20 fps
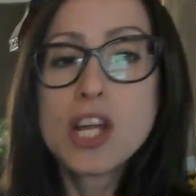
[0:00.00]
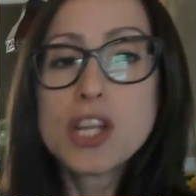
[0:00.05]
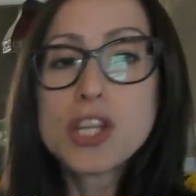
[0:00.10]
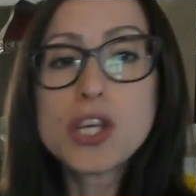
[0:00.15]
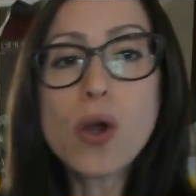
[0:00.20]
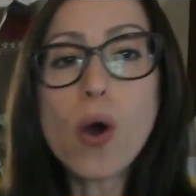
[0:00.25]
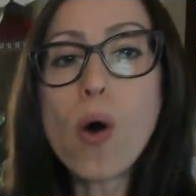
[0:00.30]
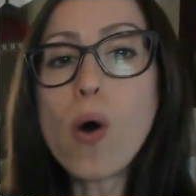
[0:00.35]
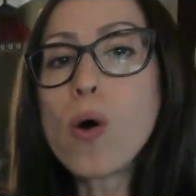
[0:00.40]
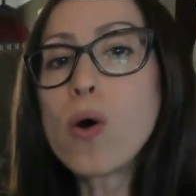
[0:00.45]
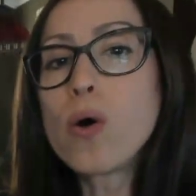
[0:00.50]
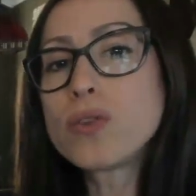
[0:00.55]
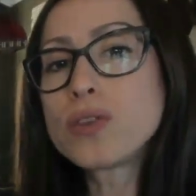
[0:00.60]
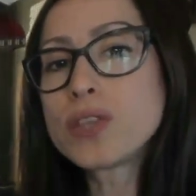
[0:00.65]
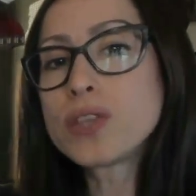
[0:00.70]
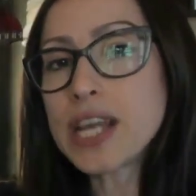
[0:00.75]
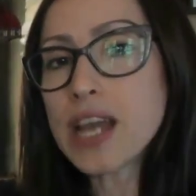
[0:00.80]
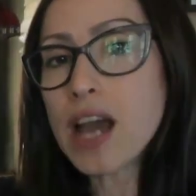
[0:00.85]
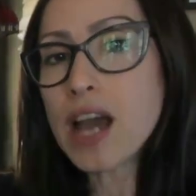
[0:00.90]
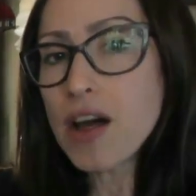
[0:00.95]
The
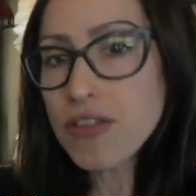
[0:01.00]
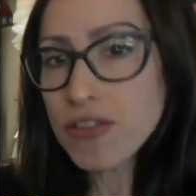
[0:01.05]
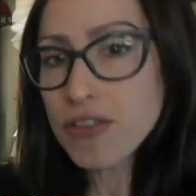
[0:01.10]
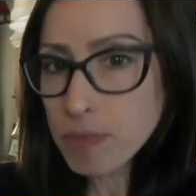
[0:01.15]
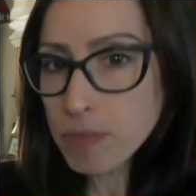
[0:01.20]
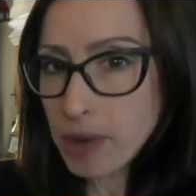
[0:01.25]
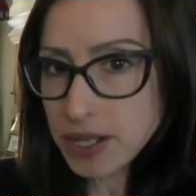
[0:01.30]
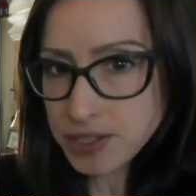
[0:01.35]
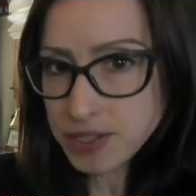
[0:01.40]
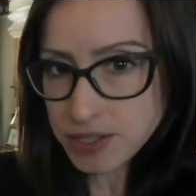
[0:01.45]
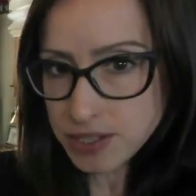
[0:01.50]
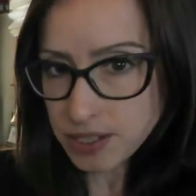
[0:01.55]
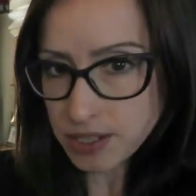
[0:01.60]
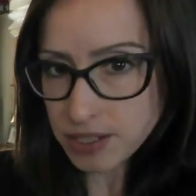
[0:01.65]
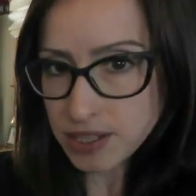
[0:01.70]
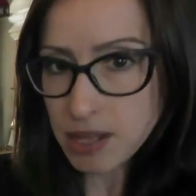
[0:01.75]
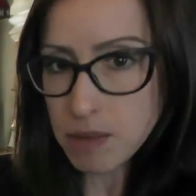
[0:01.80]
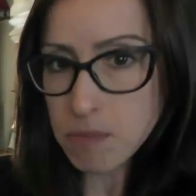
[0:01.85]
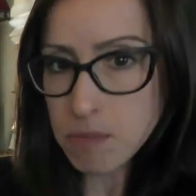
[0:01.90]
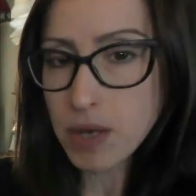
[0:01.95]
only other
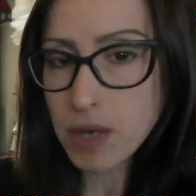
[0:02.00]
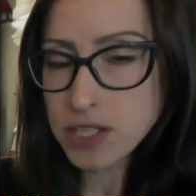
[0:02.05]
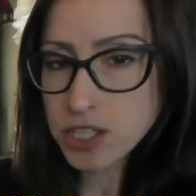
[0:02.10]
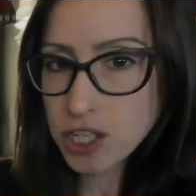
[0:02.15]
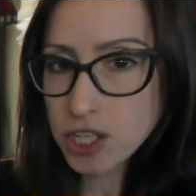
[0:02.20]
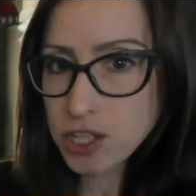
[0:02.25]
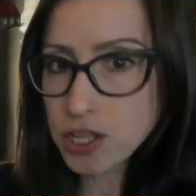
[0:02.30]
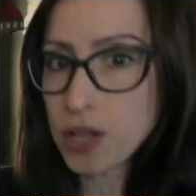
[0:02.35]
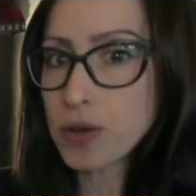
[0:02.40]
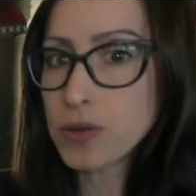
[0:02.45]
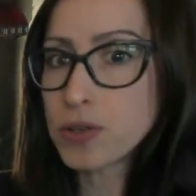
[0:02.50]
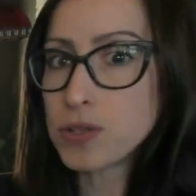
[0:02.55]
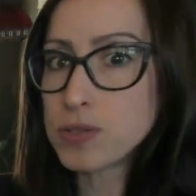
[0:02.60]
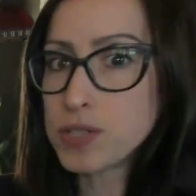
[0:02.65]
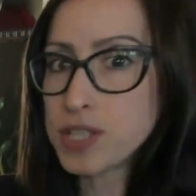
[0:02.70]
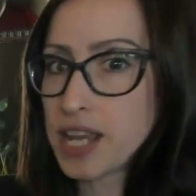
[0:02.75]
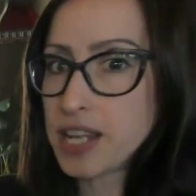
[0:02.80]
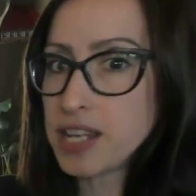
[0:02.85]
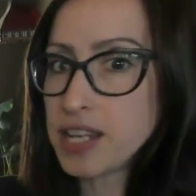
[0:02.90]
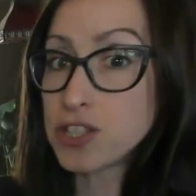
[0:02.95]
muscle that
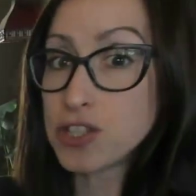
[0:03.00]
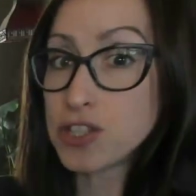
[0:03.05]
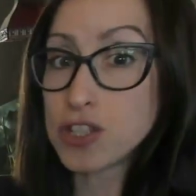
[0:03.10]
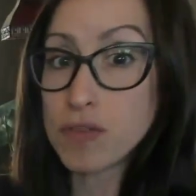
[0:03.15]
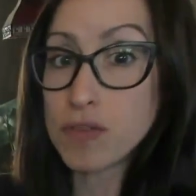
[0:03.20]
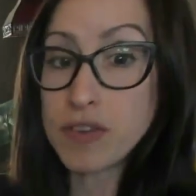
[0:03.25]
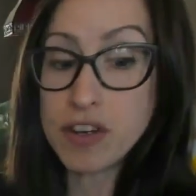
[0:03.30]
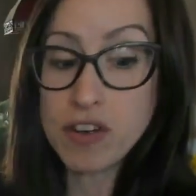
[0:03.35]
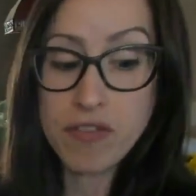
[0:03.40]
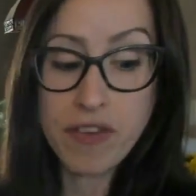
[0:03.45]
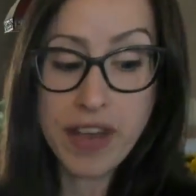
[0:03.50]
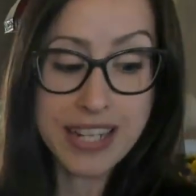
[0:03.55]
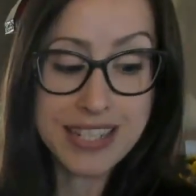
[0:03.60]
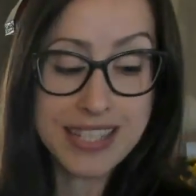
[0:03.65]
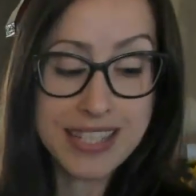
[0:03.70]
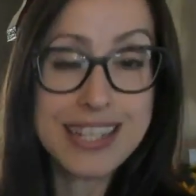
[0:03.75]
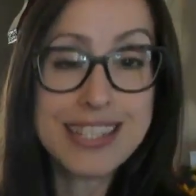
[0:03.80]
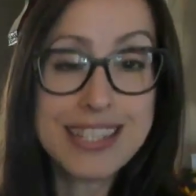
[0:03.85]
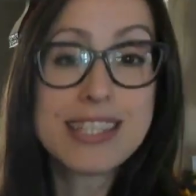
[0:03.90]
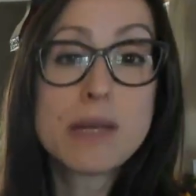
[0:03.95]
musculocutaneous nerve innervates
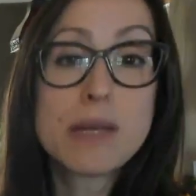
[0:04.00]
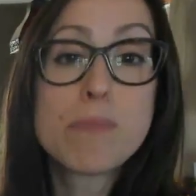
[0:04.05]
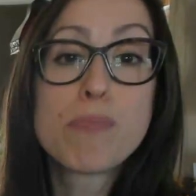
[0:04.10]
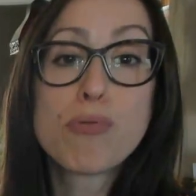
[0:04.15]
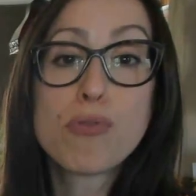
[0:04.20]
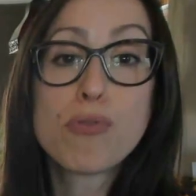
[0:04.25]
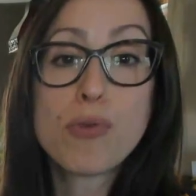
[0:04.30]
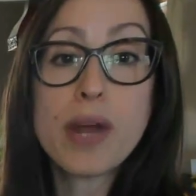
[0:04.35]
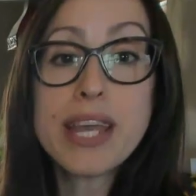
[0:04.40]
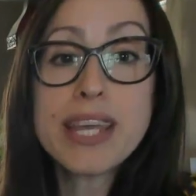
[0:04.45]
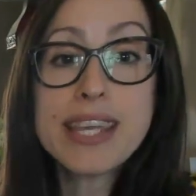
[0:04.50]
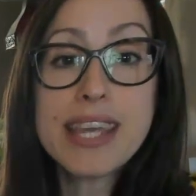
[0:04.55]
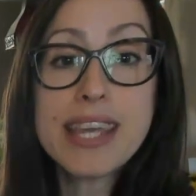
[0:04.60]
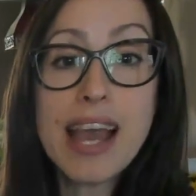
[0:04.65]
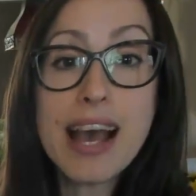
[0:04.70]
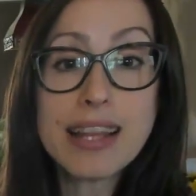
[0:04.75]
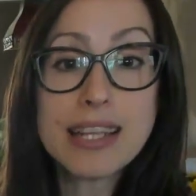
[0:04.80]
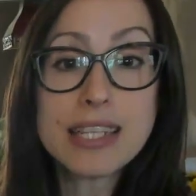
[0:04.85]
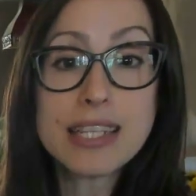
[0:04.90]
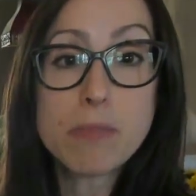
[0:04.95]
is the
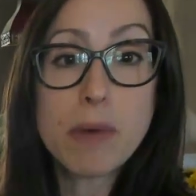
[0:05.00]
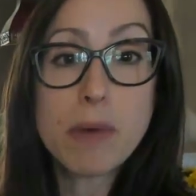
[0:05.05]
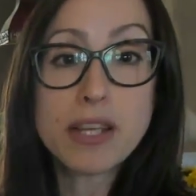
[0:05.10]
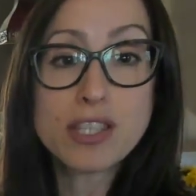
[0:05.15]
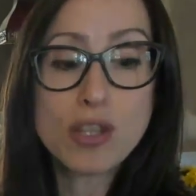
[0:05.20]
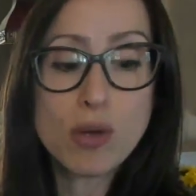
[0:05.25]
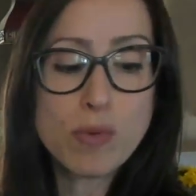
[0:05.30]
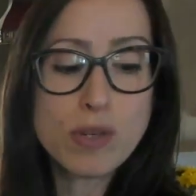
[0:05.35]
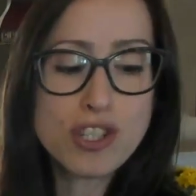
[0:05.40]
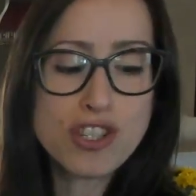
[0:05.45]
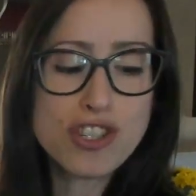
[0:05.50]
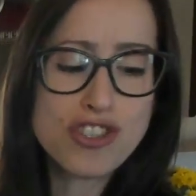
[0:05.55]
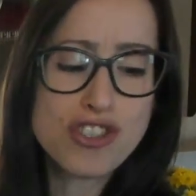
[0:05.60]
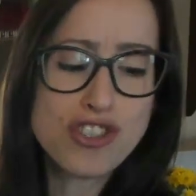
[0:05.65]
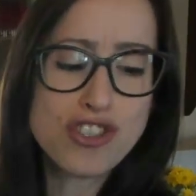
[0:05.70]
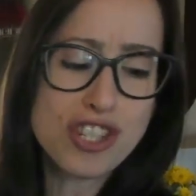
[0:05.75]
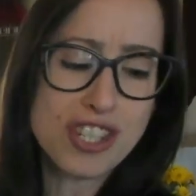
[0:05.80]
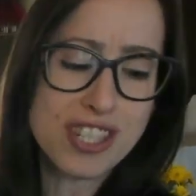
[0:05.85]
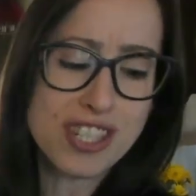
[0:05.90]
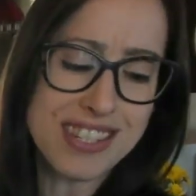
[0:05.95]
brachialis muscle, which is
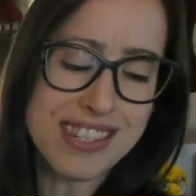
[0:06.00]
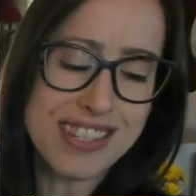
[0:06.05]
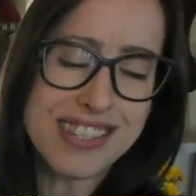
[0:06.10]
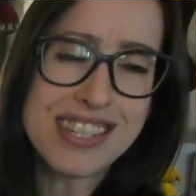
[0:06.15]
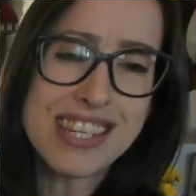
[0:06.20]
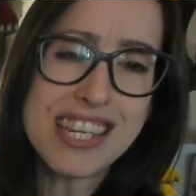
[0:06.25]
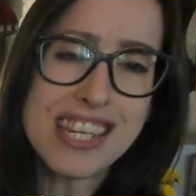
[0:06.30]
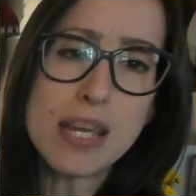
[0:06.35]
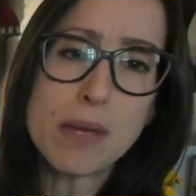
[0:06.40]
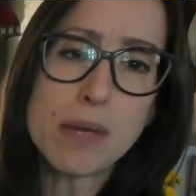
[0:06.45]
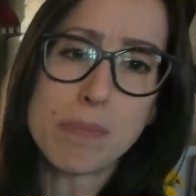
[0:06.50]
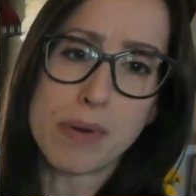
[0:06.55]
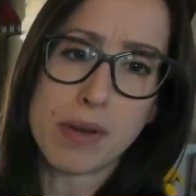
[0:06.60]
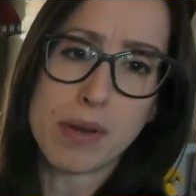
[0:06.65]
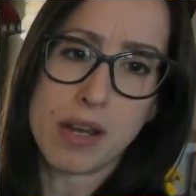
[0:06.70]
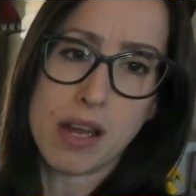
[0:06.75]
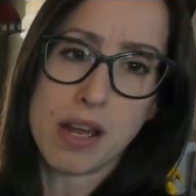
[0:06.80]
just deep.